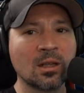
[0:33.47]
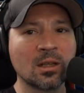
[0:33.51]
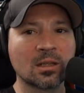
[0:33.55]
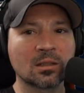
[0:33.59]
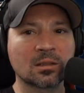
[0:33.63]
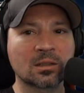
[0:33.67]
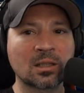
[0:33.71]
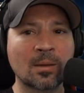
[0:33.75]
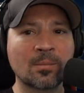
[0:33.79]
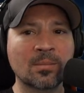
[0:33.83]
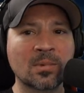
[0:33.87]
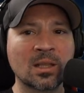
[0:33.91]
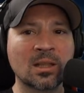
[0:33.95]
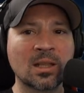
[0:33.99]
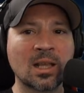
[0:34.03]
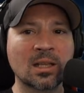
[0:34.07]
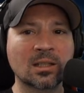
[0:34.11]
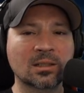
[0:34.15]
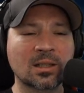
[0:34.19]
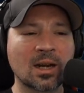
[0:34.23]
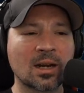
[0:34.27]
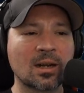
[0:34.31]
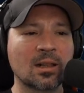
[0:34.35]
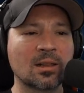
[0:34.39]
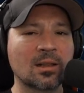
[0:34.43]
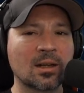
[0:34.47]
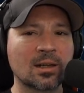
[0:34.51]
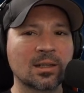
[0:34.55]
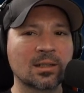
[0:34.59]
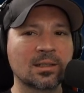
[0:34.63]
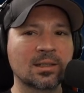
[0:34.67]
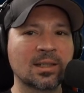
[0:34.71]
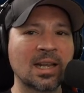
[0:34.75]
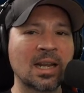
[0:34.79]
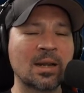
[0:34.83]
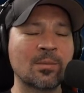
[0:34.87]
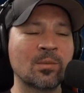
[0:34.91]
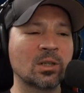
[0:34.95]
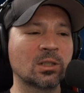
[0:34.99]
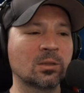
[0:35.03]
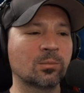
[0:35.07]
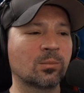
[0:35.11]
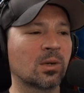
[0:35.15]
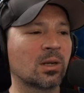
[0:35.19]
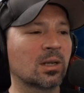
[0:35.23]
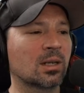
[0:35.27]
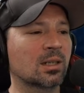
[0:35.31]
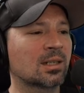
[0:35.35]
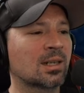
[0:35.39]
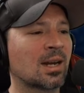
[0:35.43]
something that's got a lot of damage
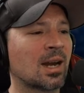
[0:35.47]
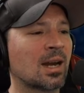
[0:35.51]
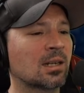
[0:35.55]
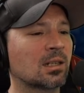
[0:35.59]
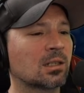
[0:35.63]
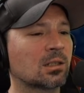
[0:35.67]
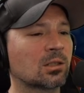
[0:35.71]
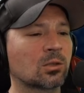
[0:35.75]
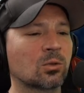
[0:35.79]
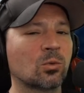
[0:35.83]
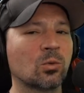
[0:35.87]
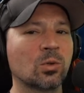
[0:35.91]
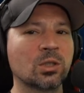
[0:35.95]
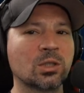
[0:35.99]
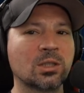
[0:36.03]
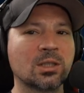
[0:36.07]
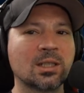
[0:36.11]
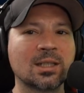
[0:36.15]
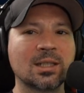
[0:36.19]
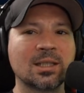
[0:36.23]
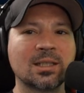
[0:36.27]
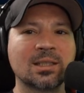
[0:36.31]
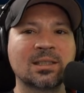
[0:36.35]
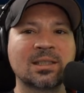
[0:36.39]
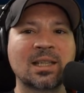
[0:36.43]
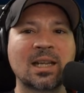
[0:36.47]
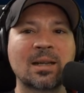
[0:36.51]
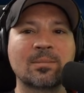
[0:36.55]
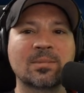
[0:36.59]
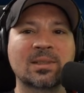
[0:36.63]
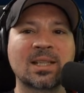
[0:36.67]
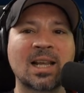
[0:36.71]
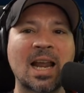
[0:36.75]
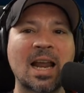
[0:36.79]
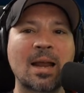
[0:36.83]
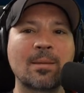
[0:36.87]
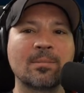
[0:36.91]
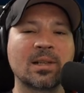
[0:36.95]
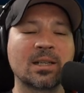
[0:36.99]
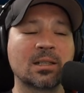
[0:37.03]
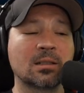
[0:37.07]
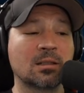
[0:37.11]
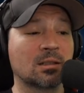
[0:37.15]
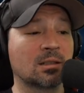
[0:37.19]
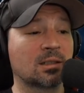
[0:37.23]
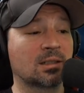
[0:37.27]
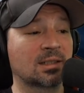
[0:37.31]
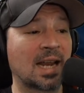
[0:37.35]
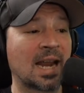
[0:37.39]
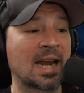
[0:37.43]
but kind of squishy at the same time, like
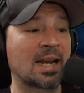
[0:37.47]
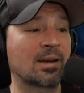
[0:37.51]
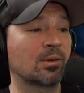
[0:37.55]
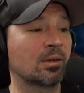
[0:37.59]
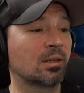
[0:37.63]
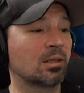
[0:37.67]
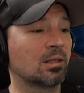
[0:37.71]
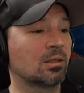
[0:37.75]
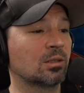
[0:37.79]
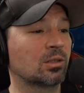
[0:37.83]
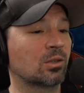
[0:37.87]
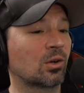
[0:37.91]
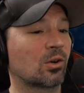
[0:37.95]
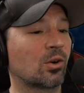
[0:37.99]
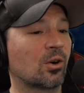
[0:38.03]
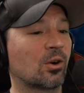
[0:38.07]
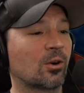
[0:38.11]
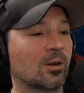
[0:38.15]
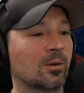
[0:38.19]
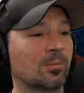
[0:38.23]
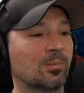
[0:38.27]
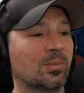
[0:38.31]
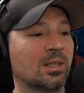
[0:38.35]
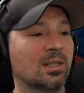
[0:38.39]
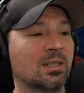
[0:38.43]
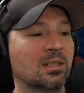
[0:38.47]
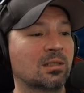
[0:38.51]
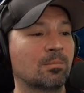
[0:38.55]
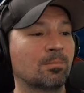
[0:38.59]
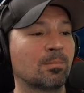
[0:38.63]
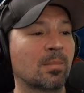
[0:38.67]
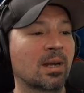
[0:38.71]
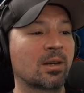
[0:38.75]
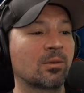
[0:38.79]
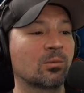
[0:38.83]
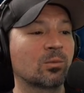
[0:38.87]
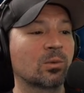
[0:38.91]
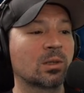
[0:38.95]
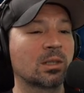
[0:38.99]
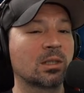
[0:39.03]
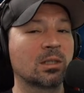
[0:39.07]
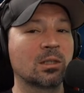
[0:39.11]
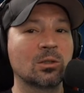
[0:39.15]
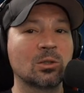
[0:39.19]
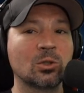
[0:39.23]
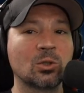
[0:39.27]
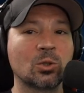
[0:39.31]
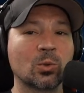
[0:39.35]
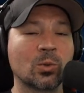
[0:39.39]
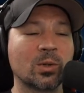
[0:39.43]
your sirens or harpies might really
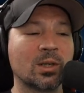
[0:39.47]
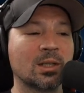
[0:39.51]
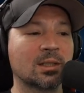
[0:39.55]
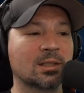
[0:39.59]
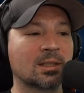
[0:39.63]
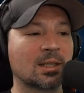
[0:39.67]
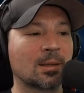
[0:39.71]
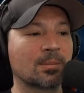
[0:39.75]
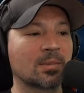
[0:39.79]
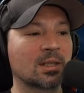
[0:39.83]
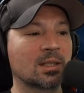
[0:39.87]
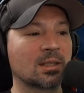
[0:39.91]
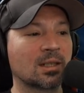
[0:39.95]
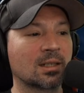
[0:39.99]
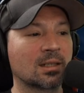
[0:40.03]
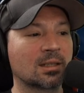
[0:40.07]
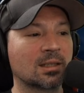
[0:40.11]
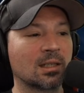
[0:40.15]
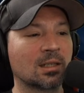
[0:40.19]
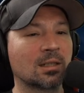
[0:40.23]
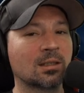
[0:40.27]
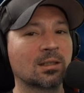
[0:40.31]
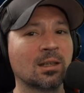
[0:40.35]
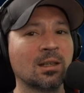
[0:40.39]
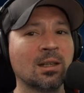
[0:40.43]
enjoy something like this.